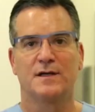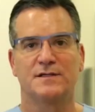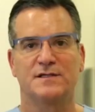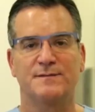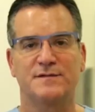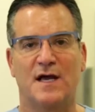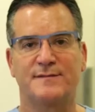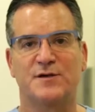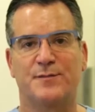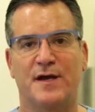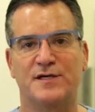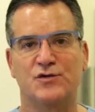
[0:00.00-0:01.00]
Sometimes
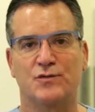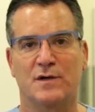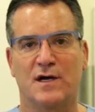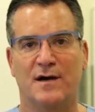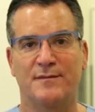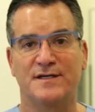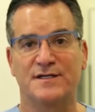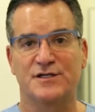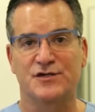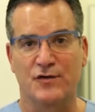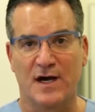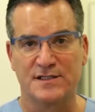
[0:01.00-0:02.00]
the patient will come in
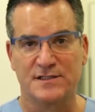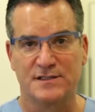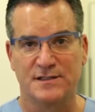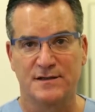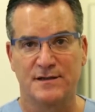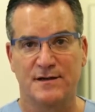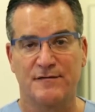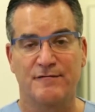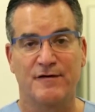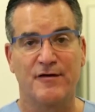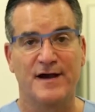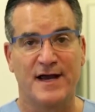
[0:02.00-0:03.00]
distress,
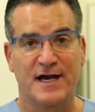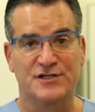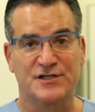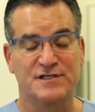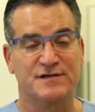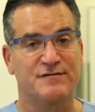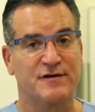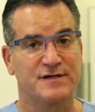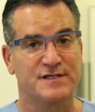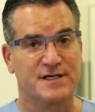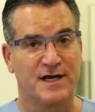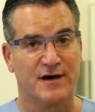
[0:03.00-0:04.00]
very anxious and
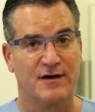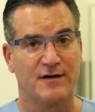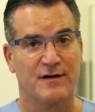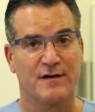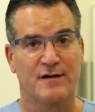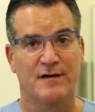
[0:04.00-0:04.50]
very scared,